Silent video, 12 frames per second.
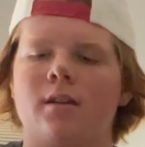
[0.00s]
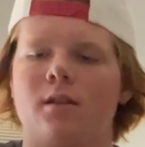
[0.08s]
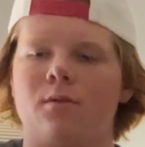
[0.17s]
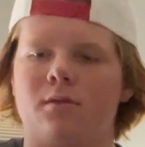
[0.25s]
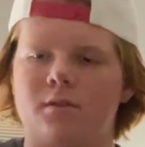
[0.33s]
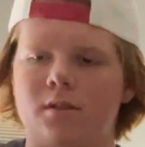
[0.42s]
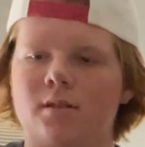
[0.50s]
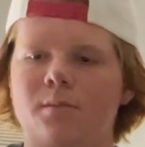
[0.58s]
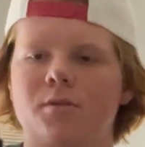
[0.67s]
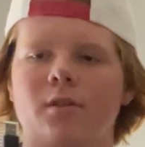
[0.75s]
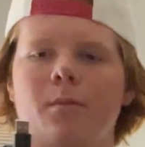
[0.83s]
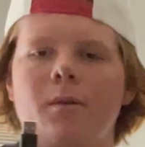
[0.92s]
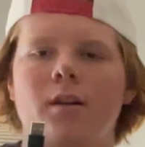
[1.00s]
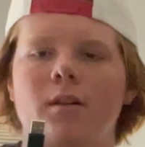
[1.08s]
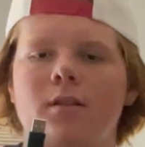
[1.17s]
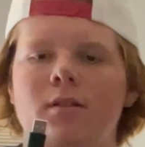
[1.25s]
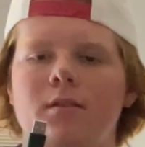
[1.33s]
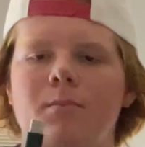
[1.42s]
And since I'm
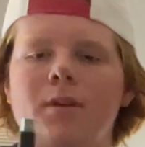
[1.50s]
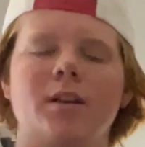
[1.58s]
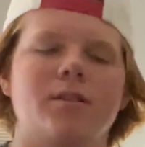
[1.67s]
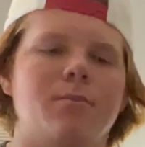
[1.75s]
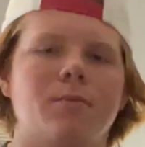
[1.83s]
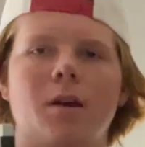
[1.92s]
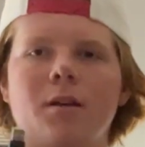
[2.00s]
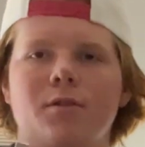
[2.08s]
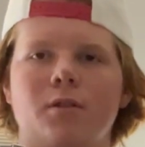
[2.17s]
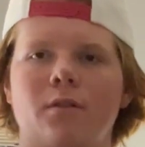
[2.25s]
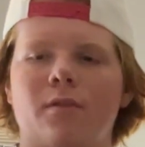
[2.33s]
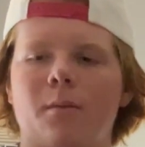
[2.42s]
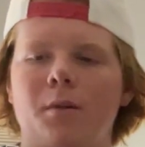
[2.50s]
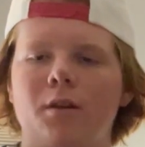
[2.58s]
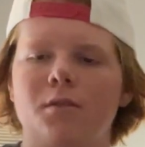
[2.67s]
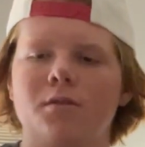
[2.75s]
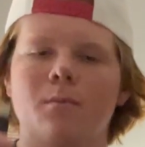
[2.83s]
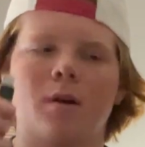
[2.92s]
not sure if I'm gonna
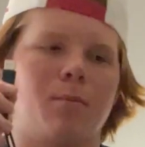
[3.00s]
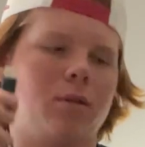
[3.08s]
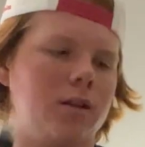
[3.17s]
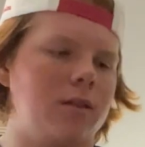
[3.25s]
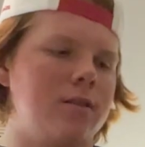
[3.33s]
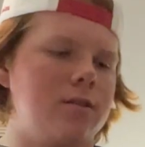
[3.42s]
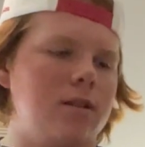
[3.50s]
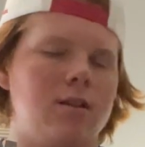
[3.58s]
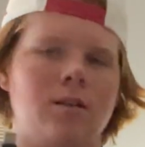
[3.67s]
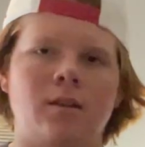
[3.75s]
use them, I'll plug this in.